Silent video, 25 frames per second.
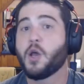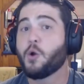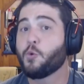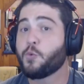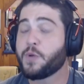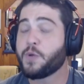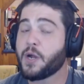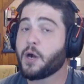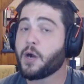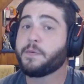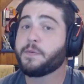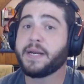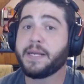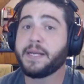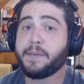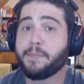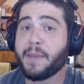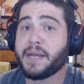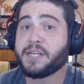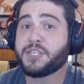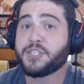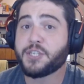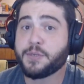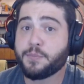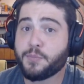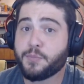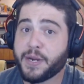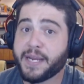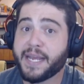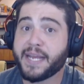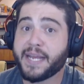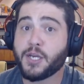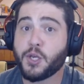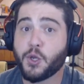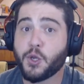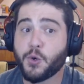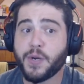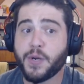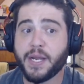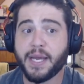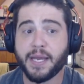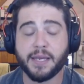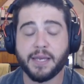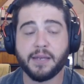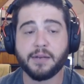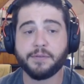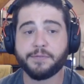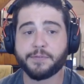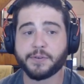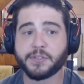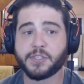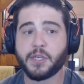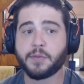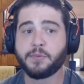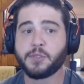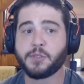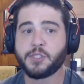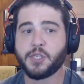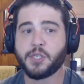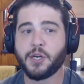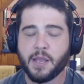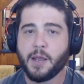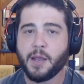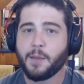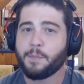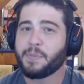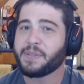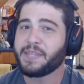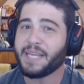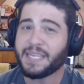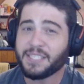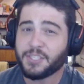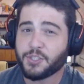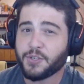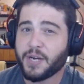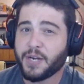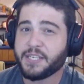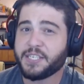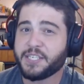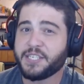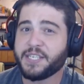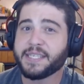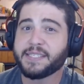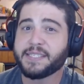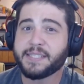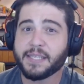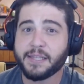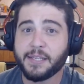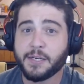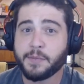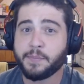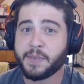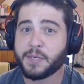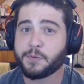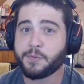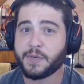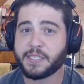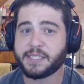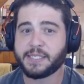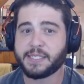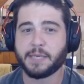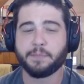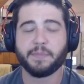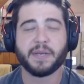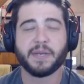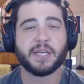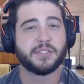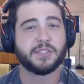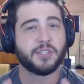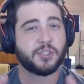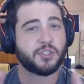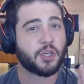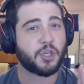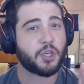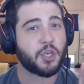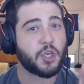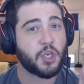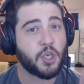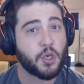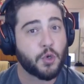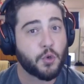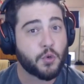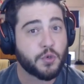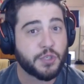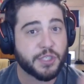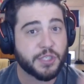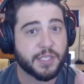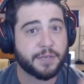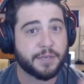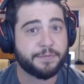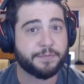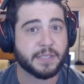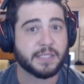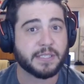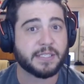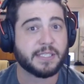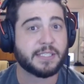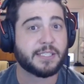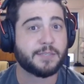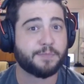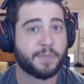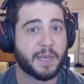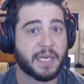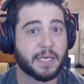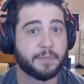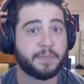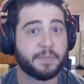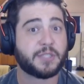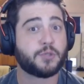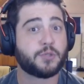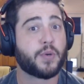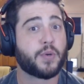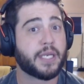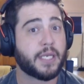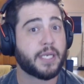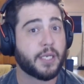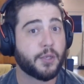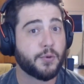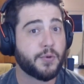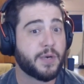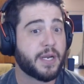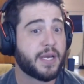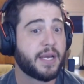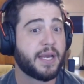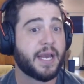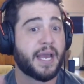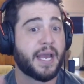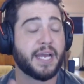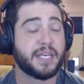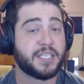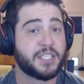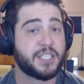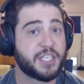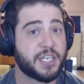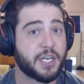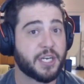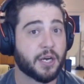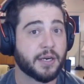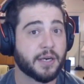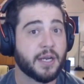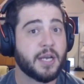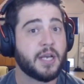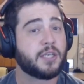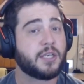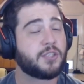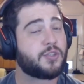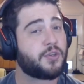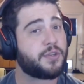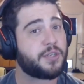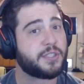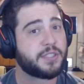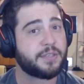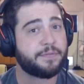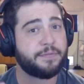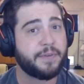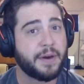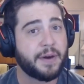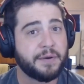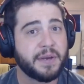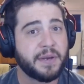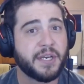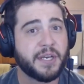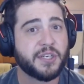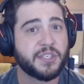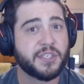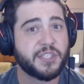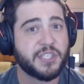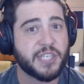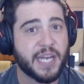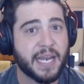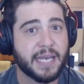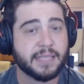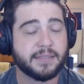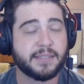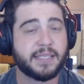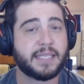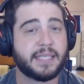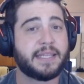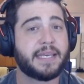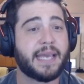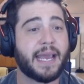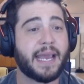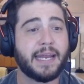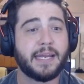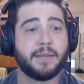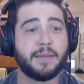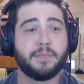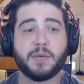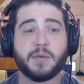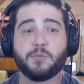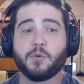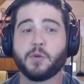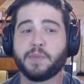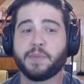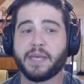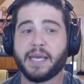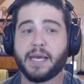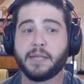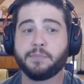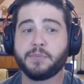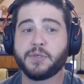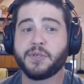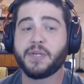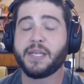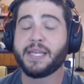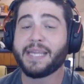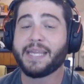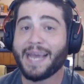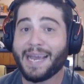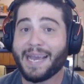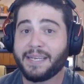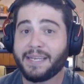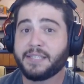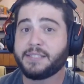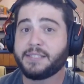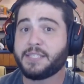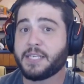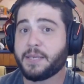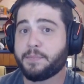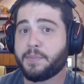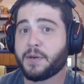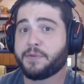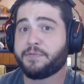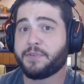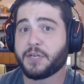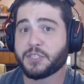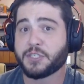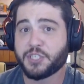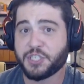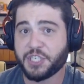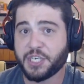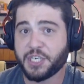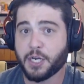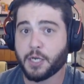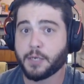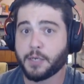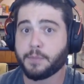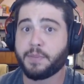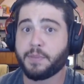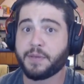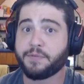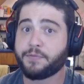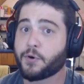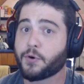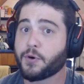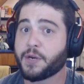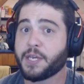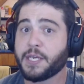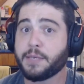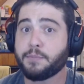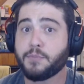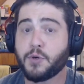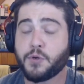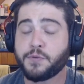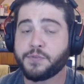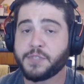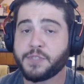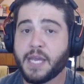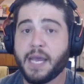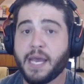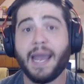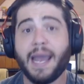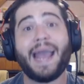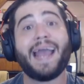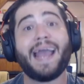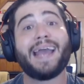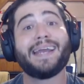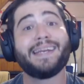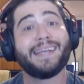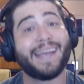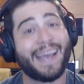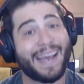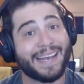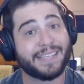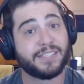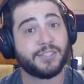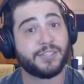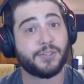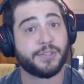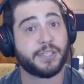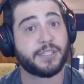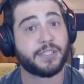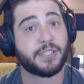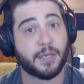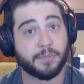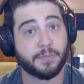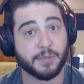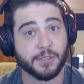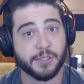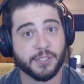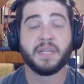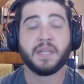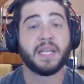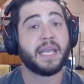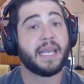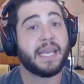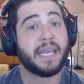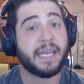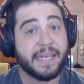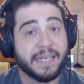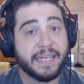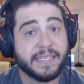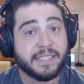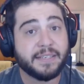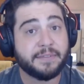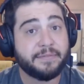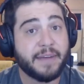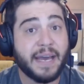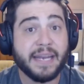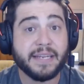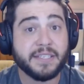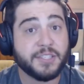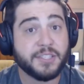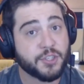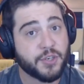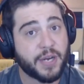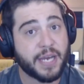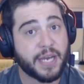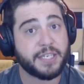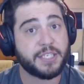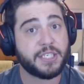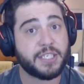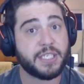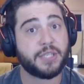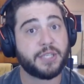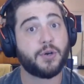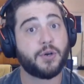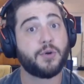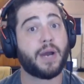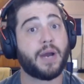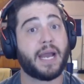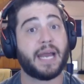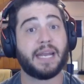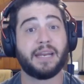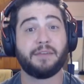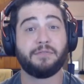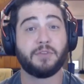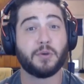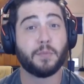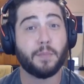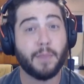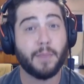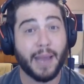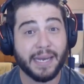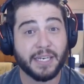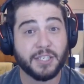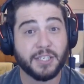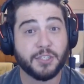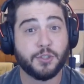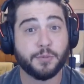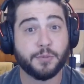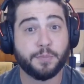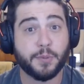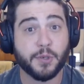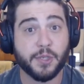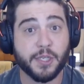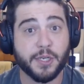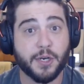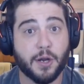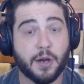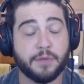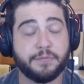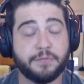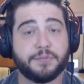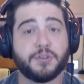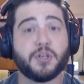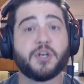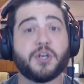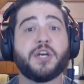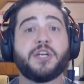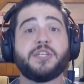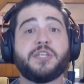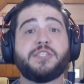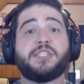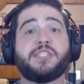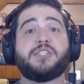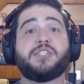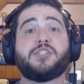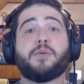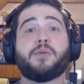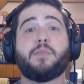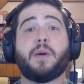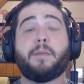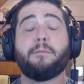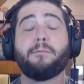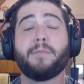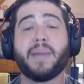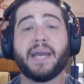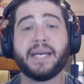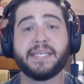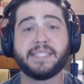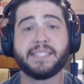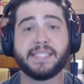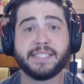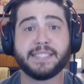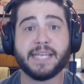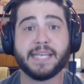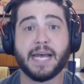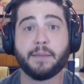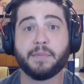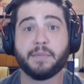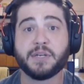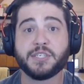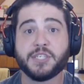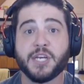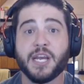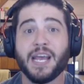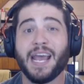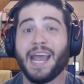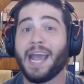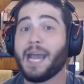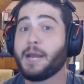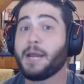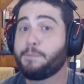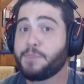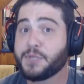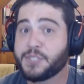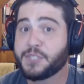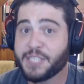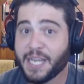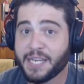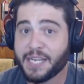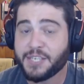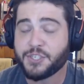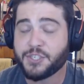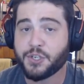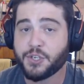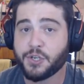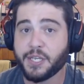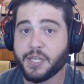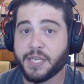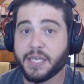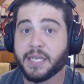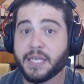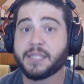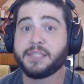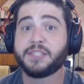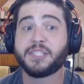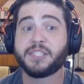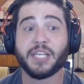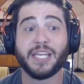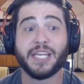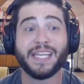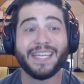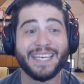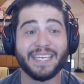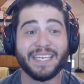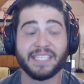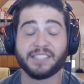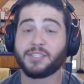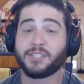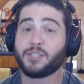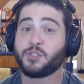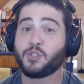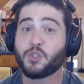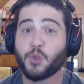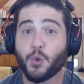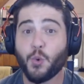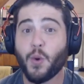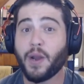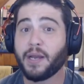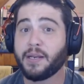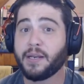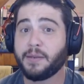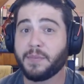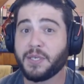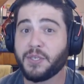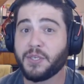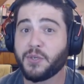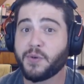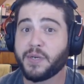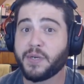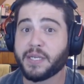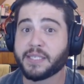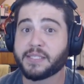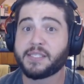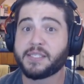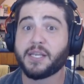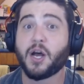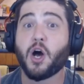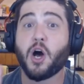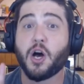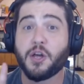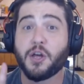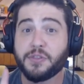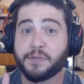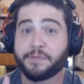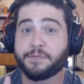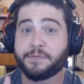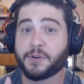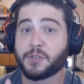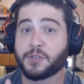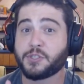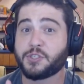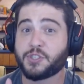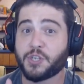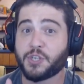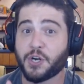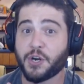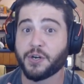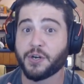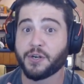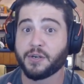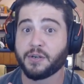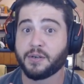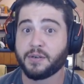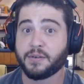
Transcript: We already mentioned bringing Luna in for double turn, but that strategy is a little bit risky because there's a huge difference in speed between Luna and Shion, so there's a very good chance that the enemy will be able to land a debuff on Shion before he moves and cancel the double turn. It is a valid strategy though, and if you manage to pull it off, you're going to see some amazing damage and potentially delete 2 enemy units on the first turn.